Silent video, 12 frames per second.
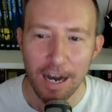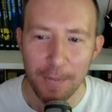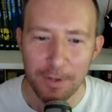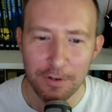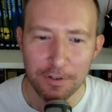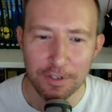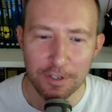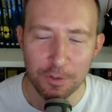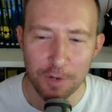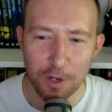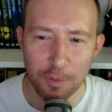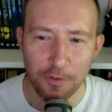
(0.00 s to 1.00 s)
I'm interested as
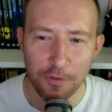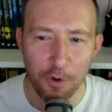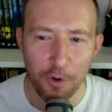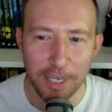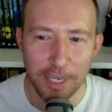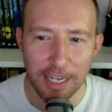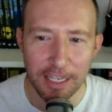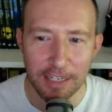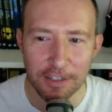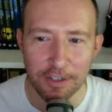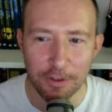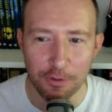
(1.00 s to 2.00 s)
well, before we get
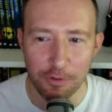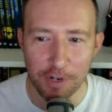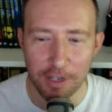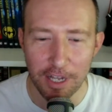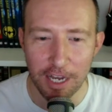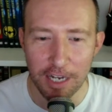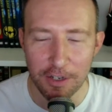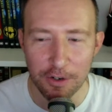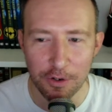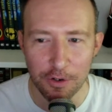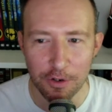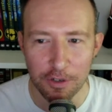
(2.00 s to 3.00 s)
into the real
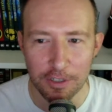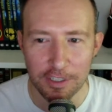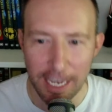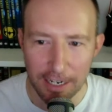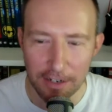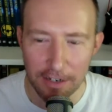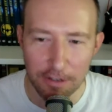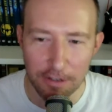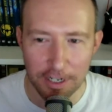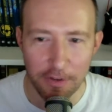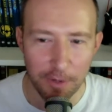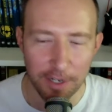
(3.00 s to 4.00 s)
hardcore technical
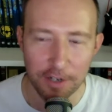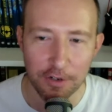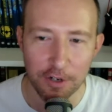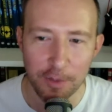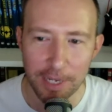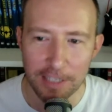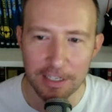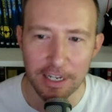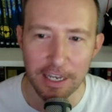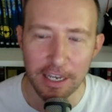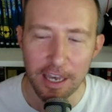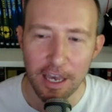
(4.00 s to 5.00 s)
stuff we're going to talk about
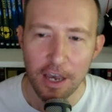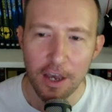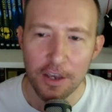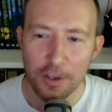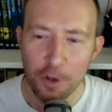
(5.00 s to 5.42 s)
today, your